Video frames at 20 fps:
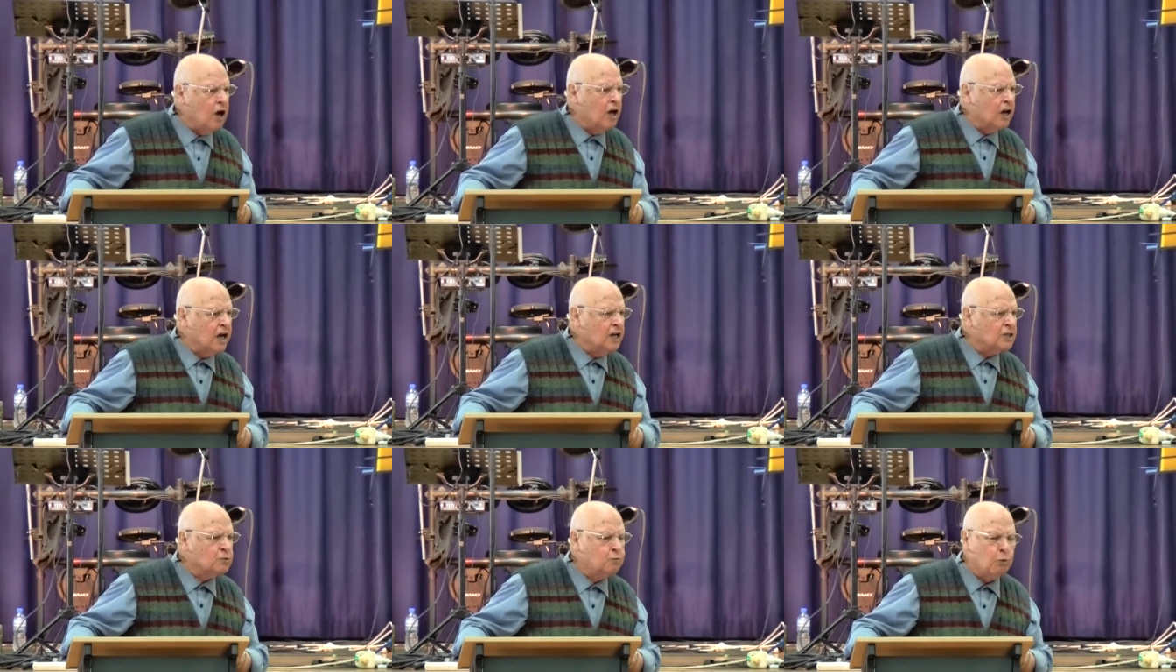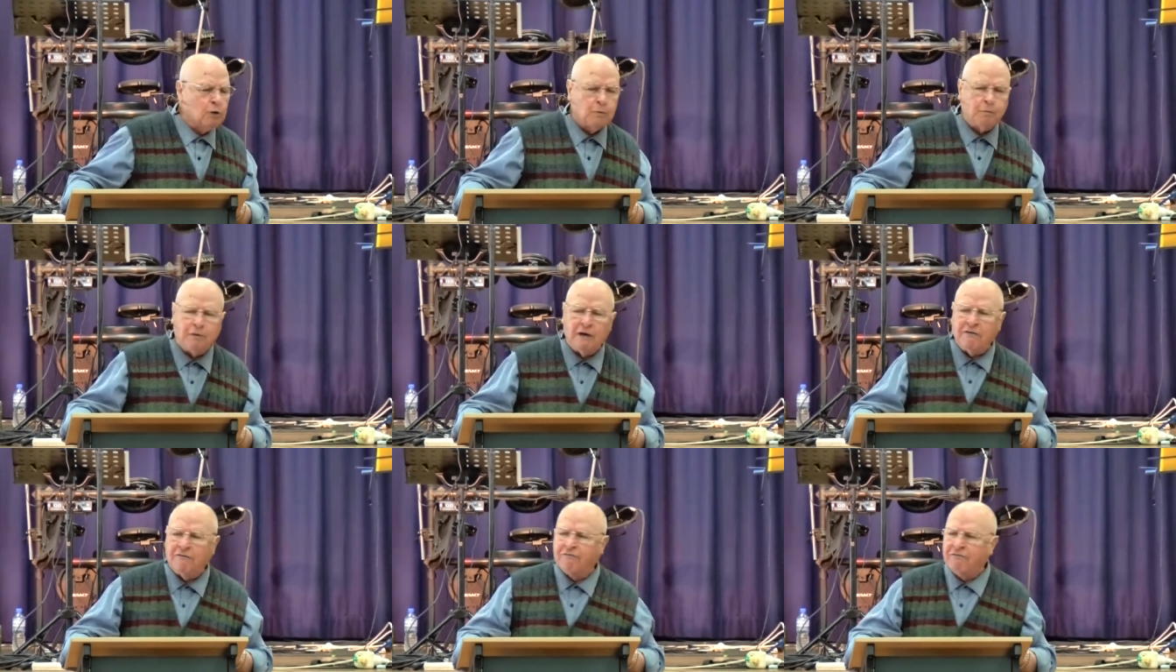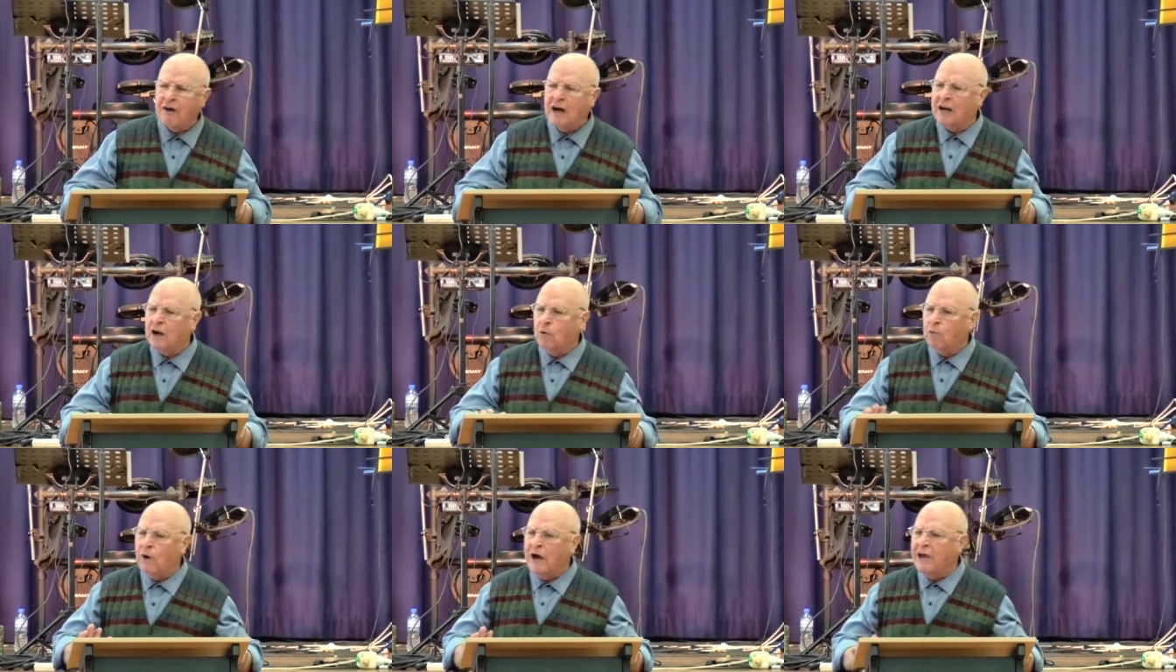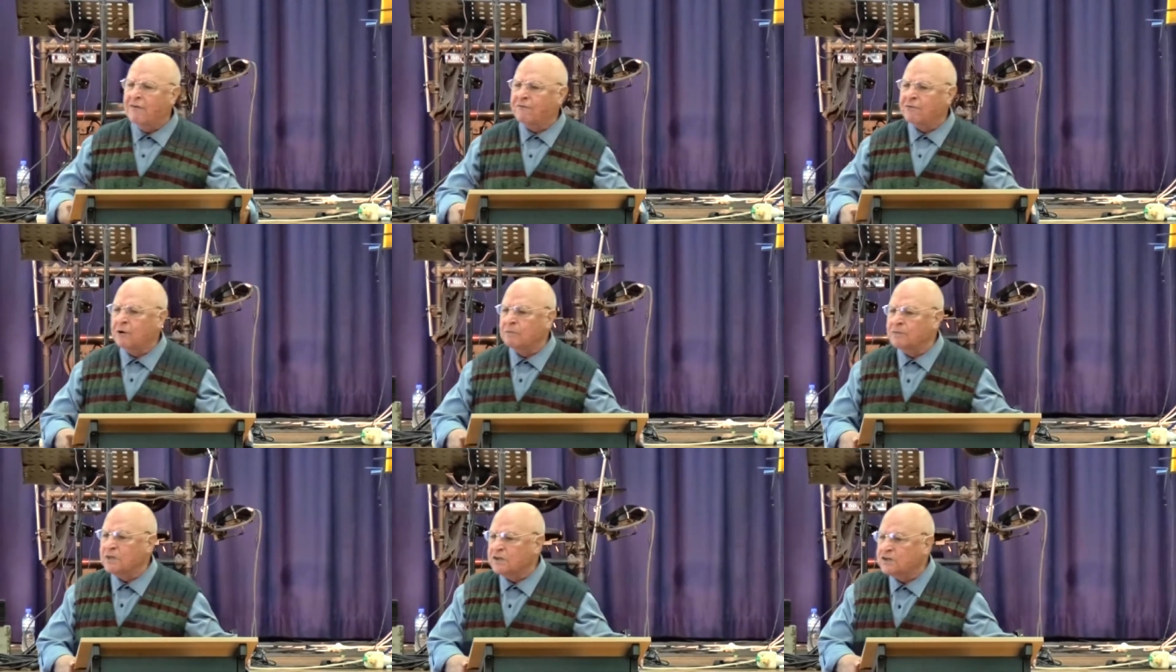long as would be far away
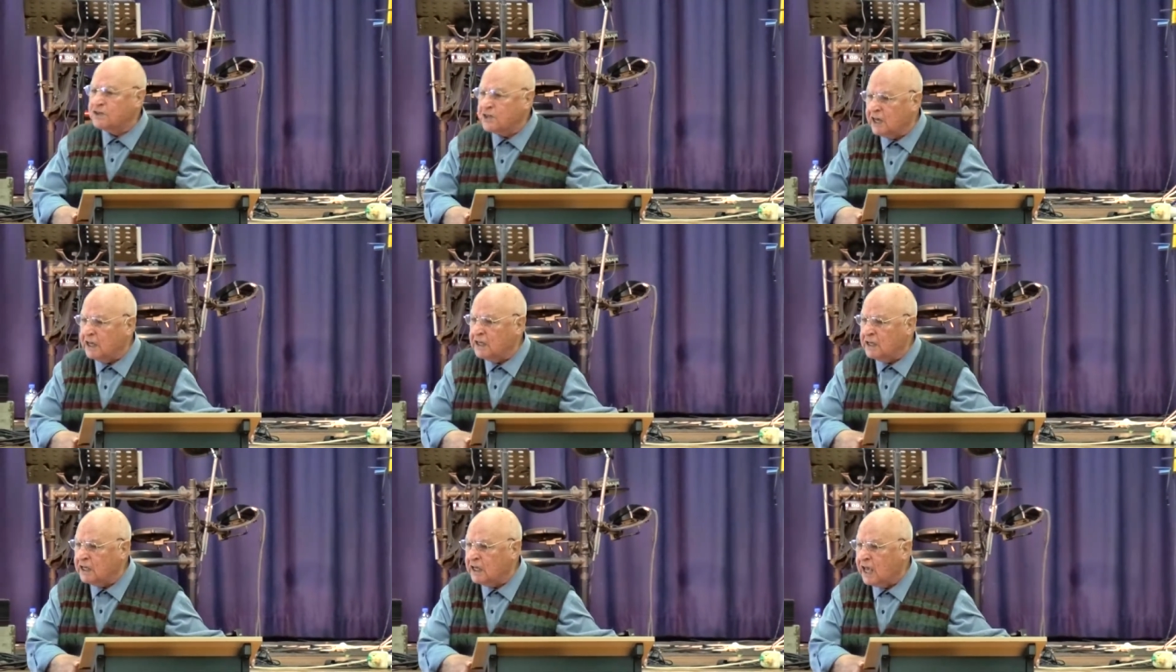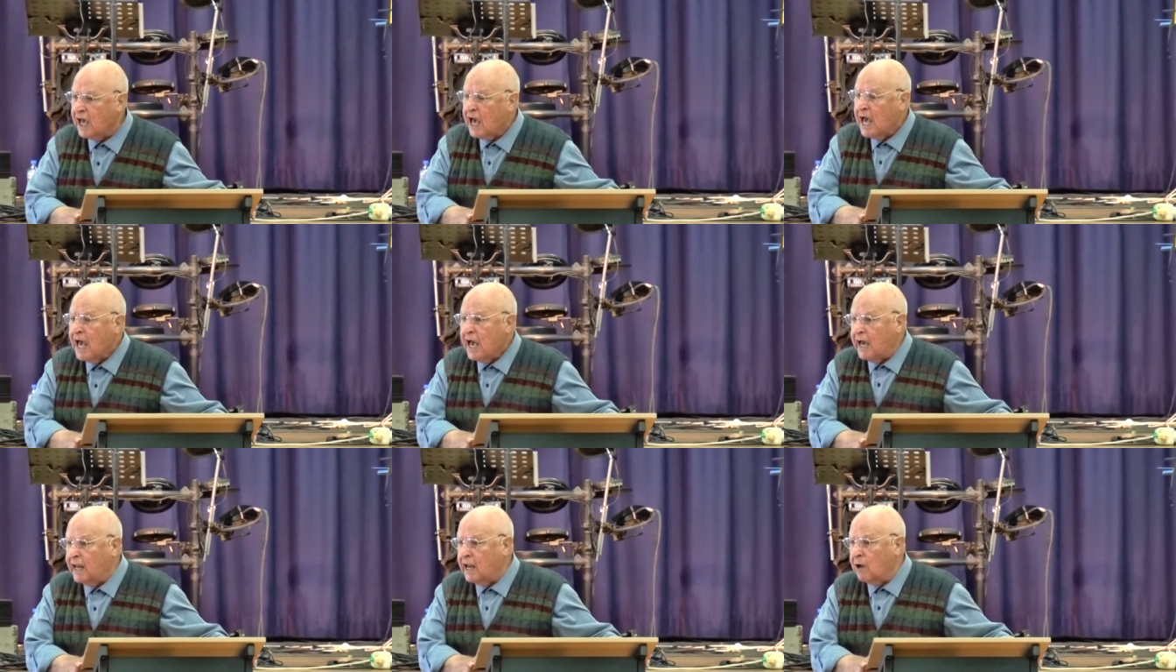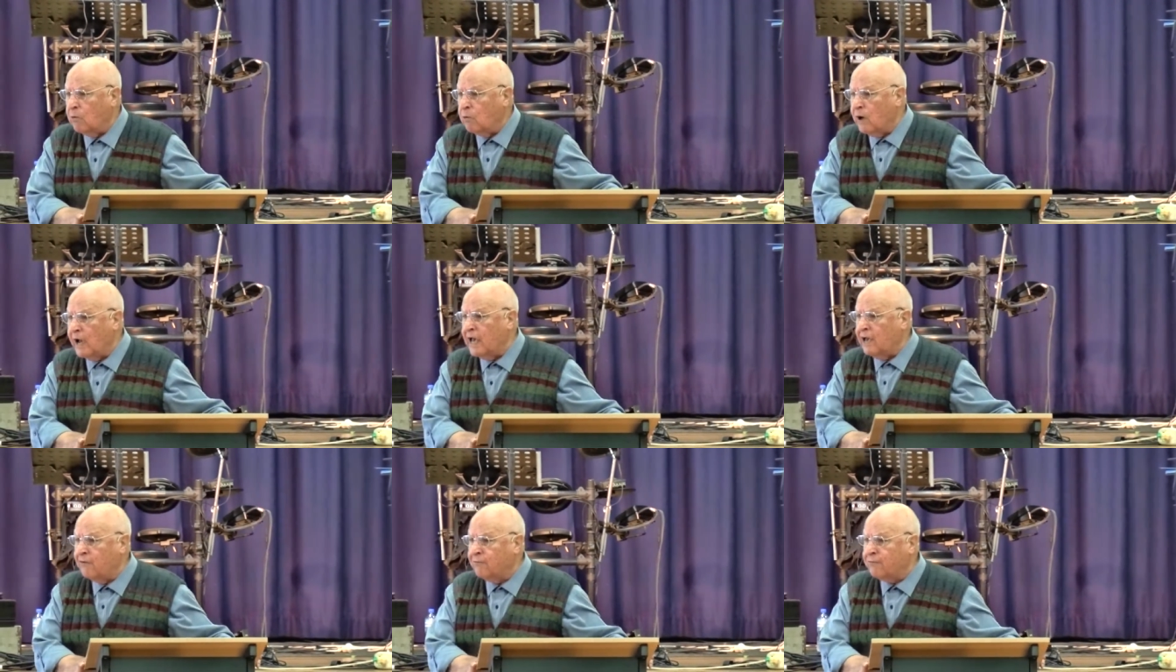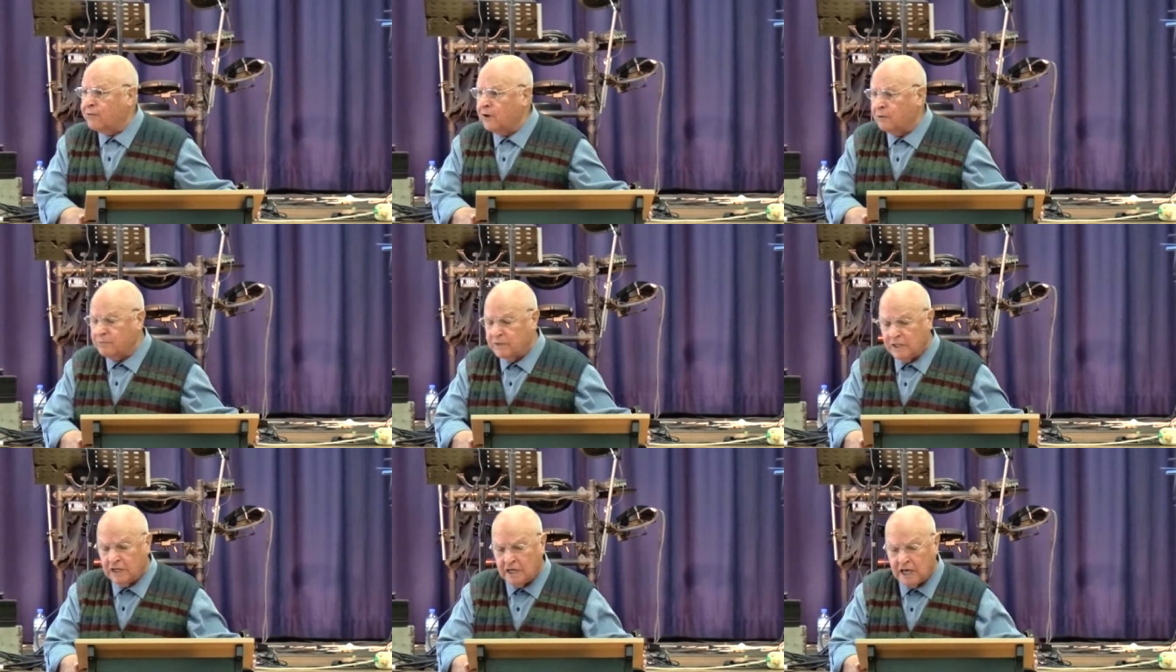from from the city and away
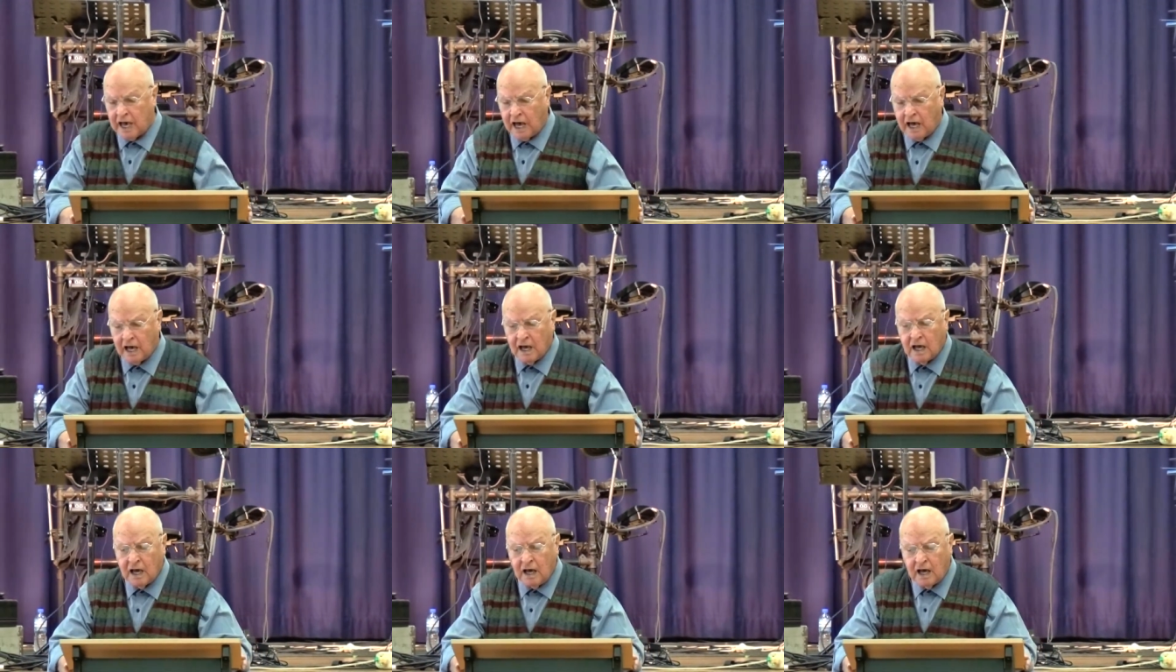from the, uh,